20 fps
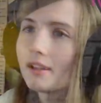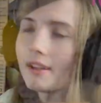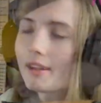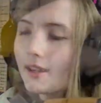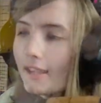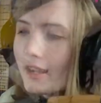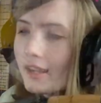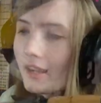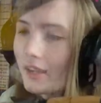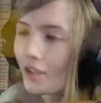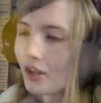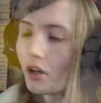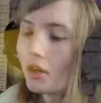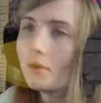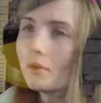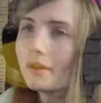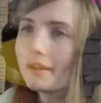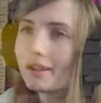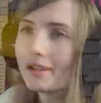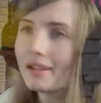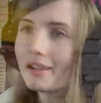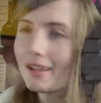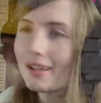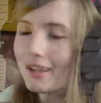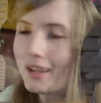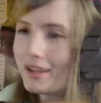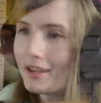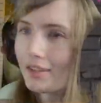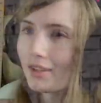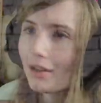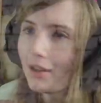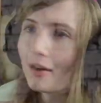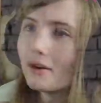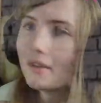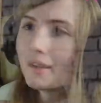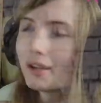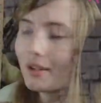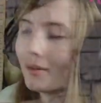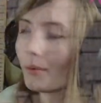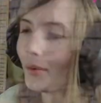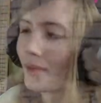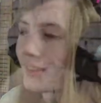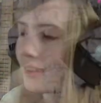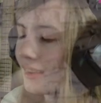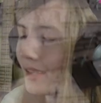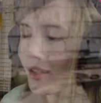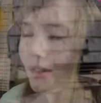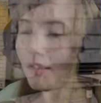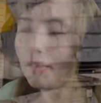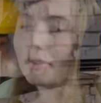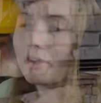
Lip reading: and going and going with little to